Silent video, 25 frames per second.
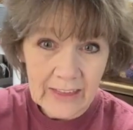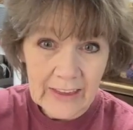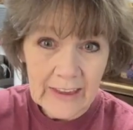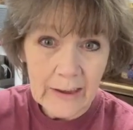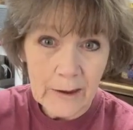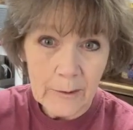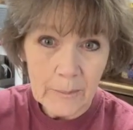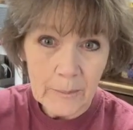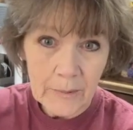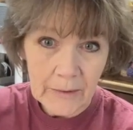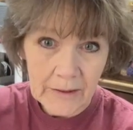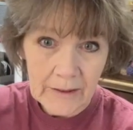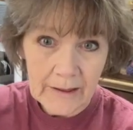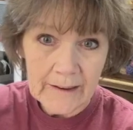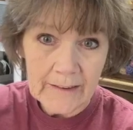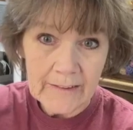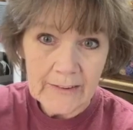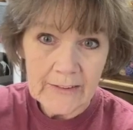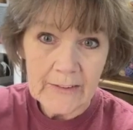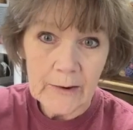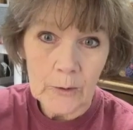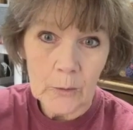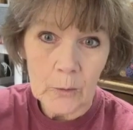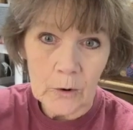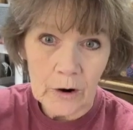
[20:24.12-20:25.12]
the
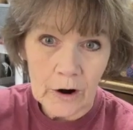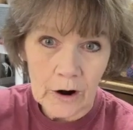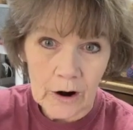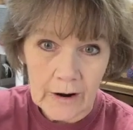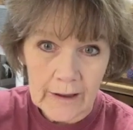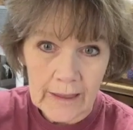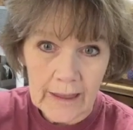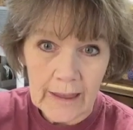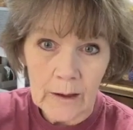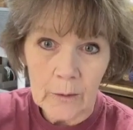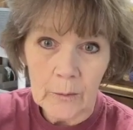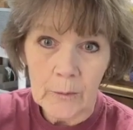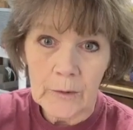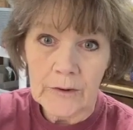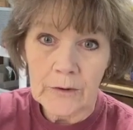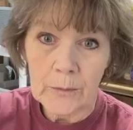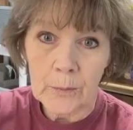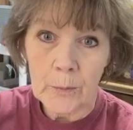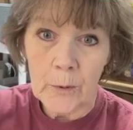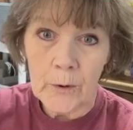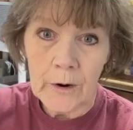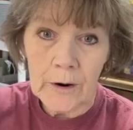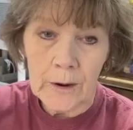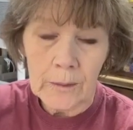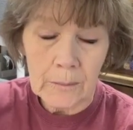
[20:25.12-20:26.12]
place to work. It was
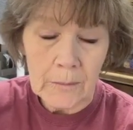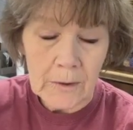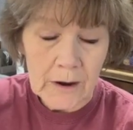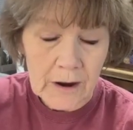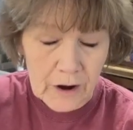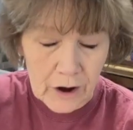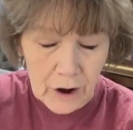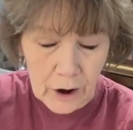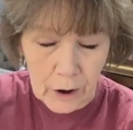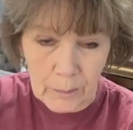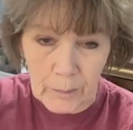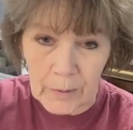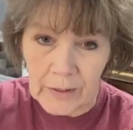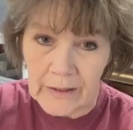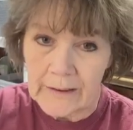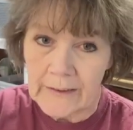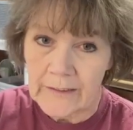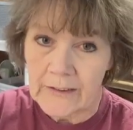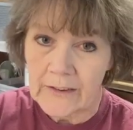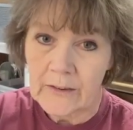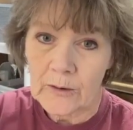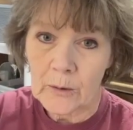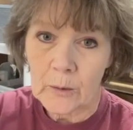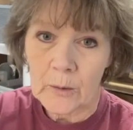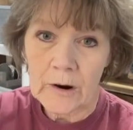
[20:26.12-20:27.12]
premier
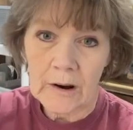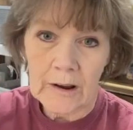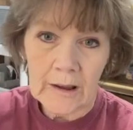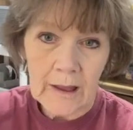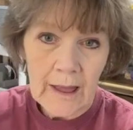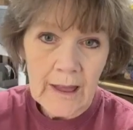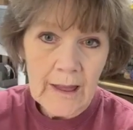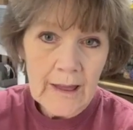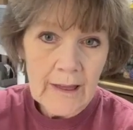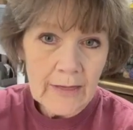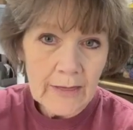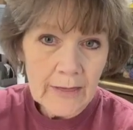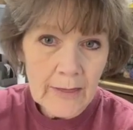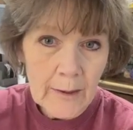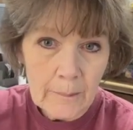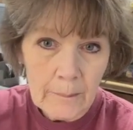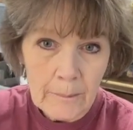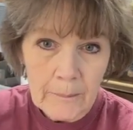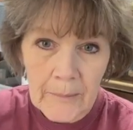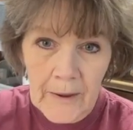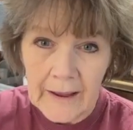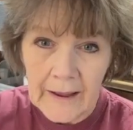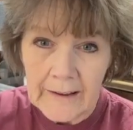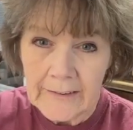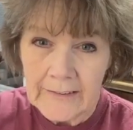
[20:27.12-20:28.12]
place to work. The
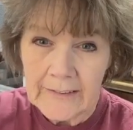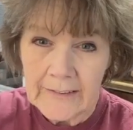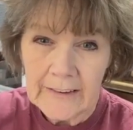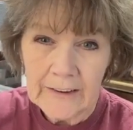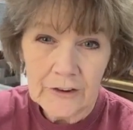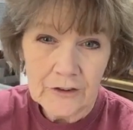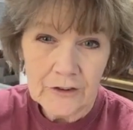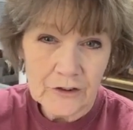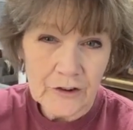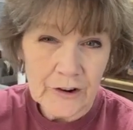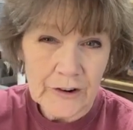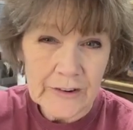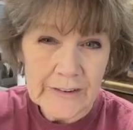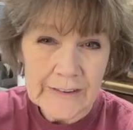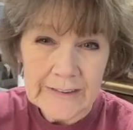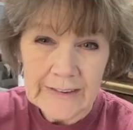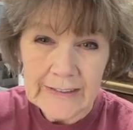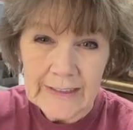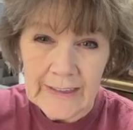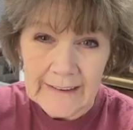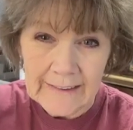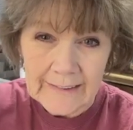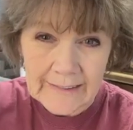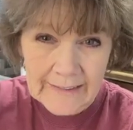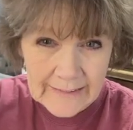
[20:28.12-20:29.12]
best insurance.
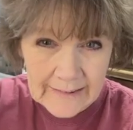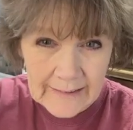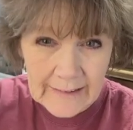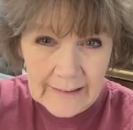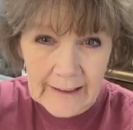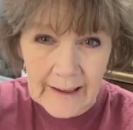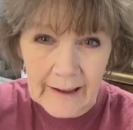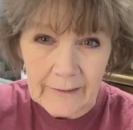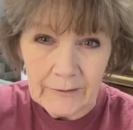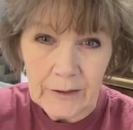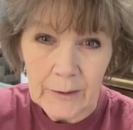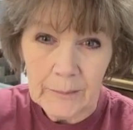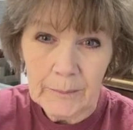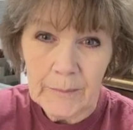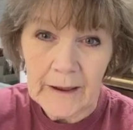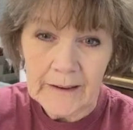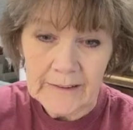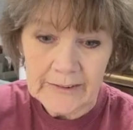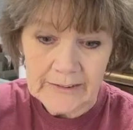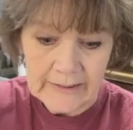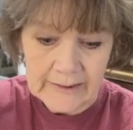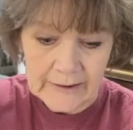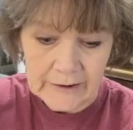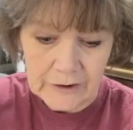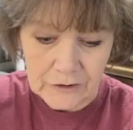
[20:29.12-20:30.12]
They still have the
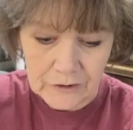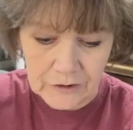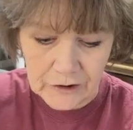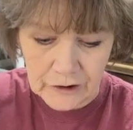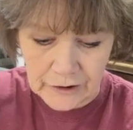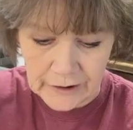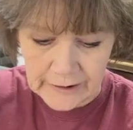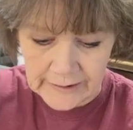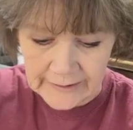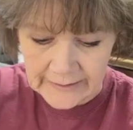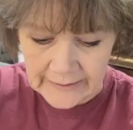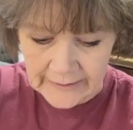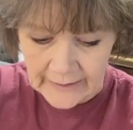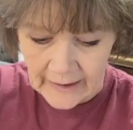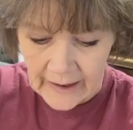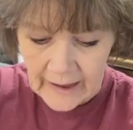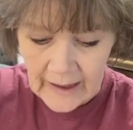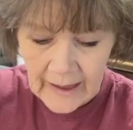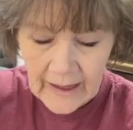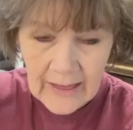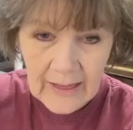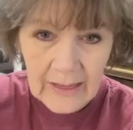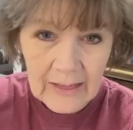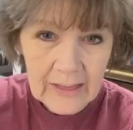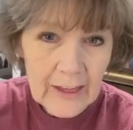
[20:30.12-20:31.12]
best insurance.
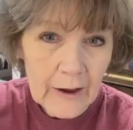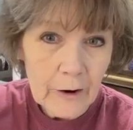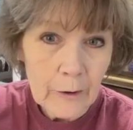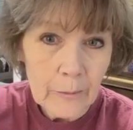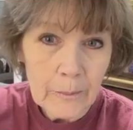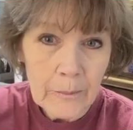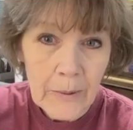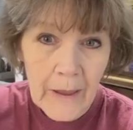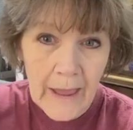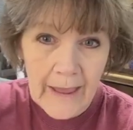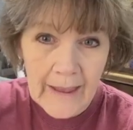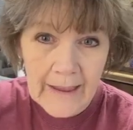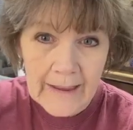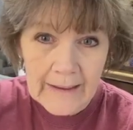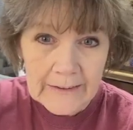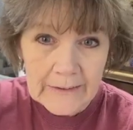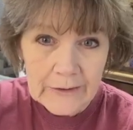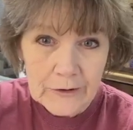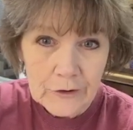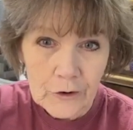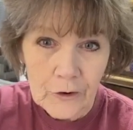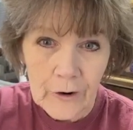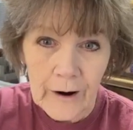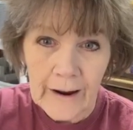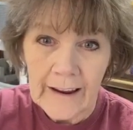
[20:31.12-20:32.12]
Their pay
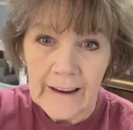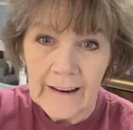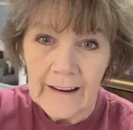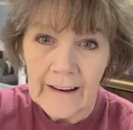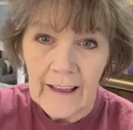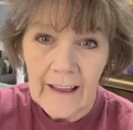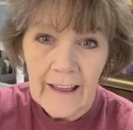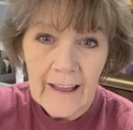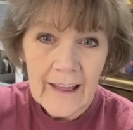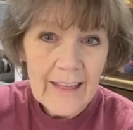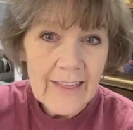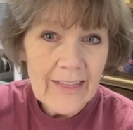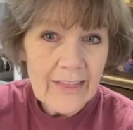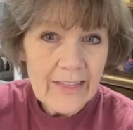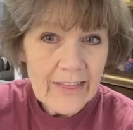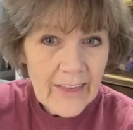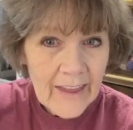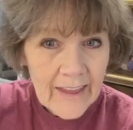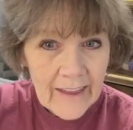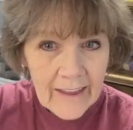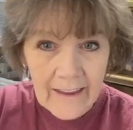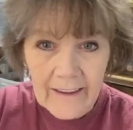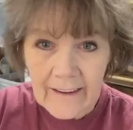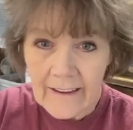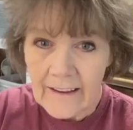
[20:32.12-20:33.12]
is great.
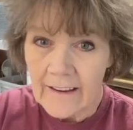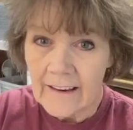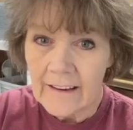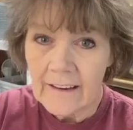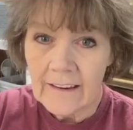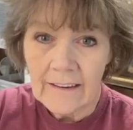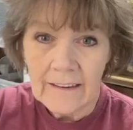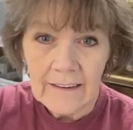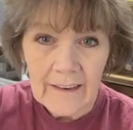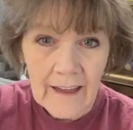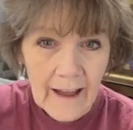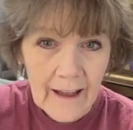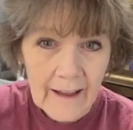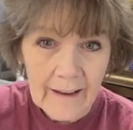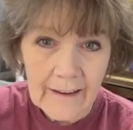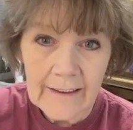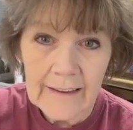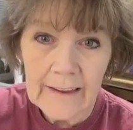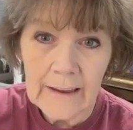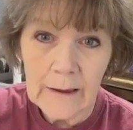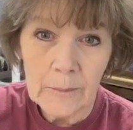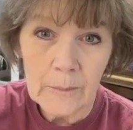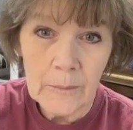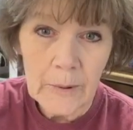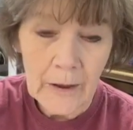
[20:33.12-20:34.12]
They cannot
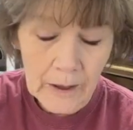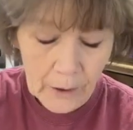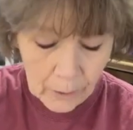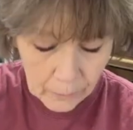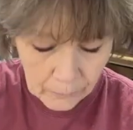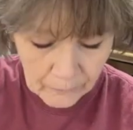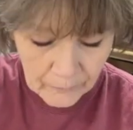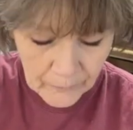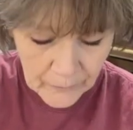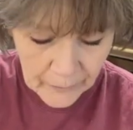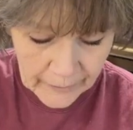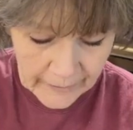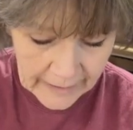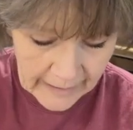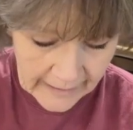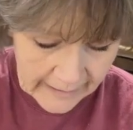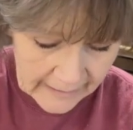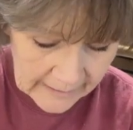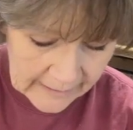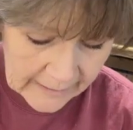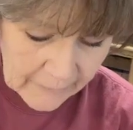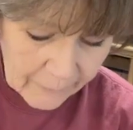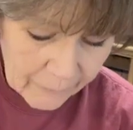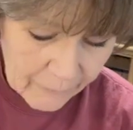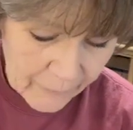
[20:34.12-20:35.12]
keep help for
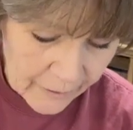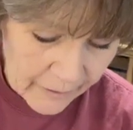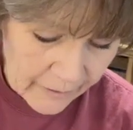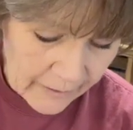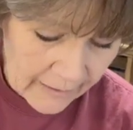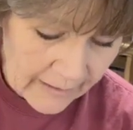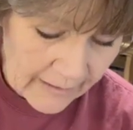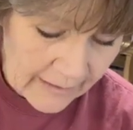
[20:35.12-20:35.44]
candy for